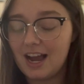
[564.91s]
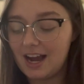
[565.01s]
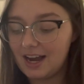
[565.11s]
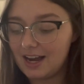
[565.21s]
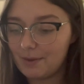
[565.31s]

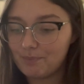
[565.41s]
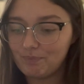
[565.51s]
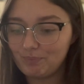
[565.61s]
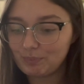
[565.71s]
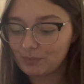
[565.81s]

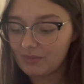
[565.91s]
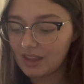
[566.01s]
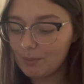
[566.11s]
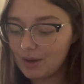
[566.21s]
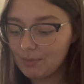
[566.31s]

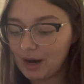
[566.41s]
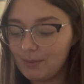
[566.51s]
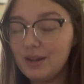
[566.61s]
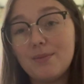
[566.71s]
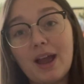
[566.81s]
But
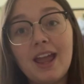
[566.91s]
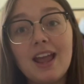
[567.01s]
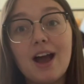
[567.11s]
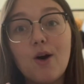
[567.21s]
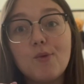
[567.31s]
probably my